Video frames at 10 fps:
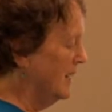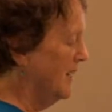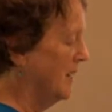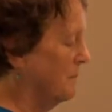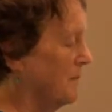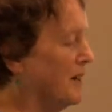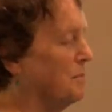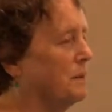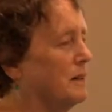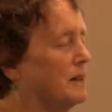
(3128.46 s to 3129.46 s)
Um,
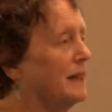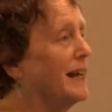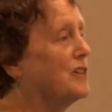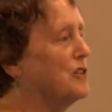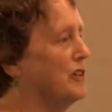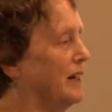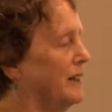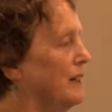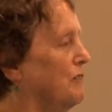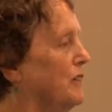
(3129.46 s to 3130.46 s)
couple, uh, last year, I
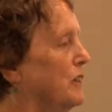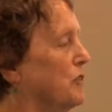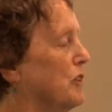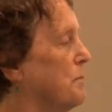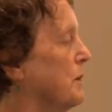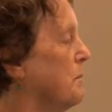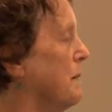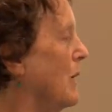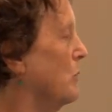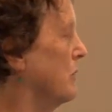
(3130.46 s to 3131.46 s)
led a field trip
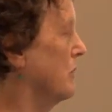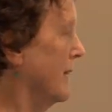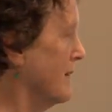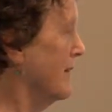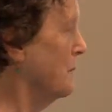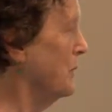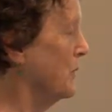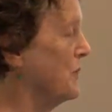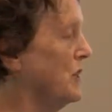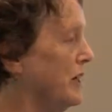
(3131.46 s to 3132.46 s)
about grassland
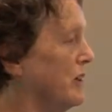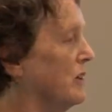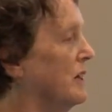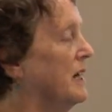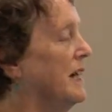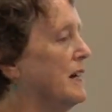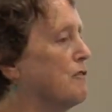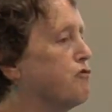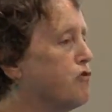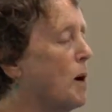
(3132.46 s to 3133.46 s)
birds here.
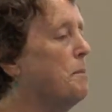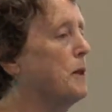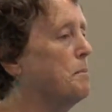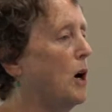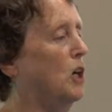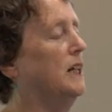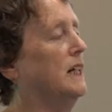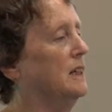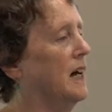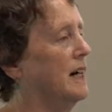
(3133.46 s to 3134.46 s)
From the
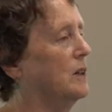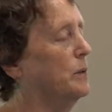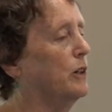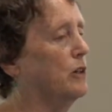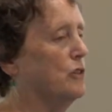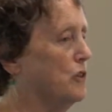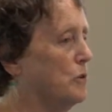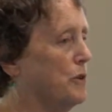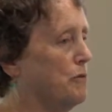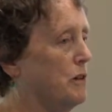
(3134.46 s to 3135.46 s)
parking lot, we heard
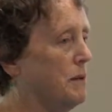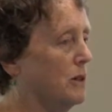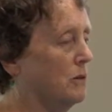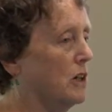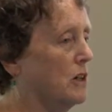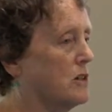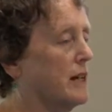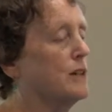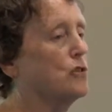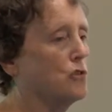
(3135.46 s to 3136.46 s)
two or three
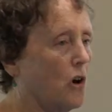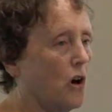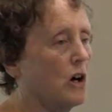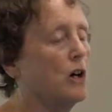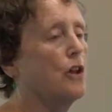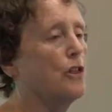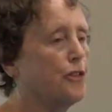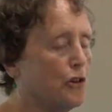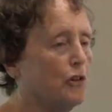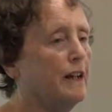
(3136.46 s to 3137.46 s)
meadowlarks and saw
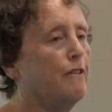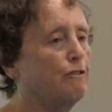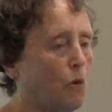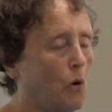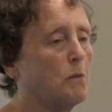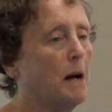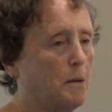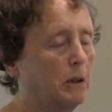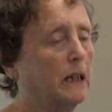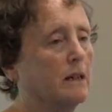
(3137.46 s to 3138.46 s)
34
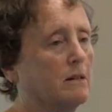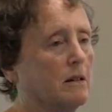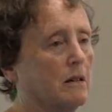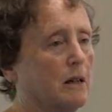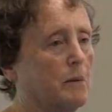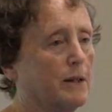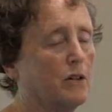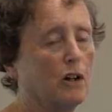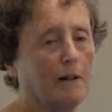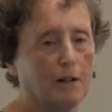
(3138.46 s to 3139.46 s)
bobolinks. I mean,
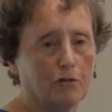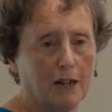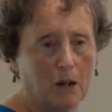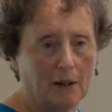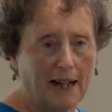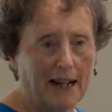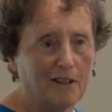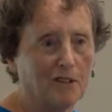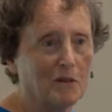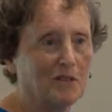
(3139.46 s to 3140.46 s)
stuck around for an hour and a
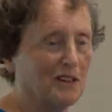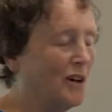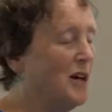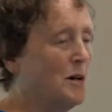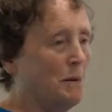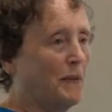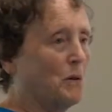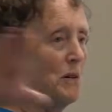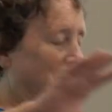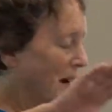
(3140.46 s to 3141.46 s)
half. It wasn't, you know, but
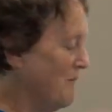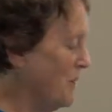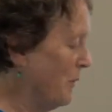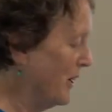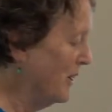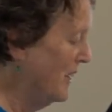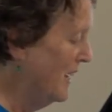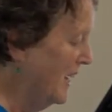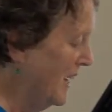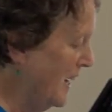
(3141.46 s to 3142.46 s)
they were everywhere.
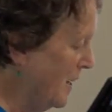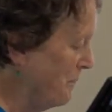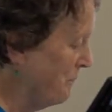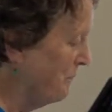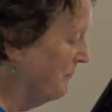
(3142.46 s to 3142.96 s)
Um,